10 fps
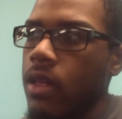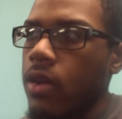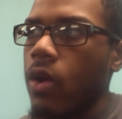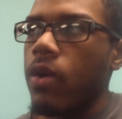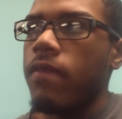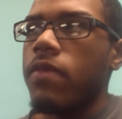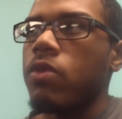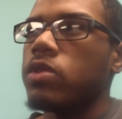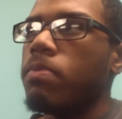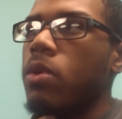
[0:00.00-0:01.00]
If it
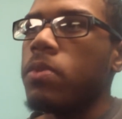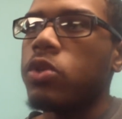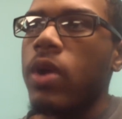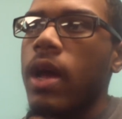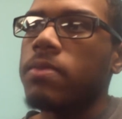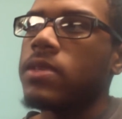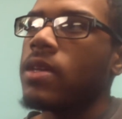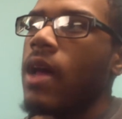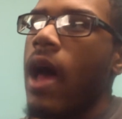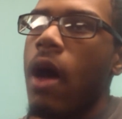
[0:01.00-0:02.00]
was booby traps,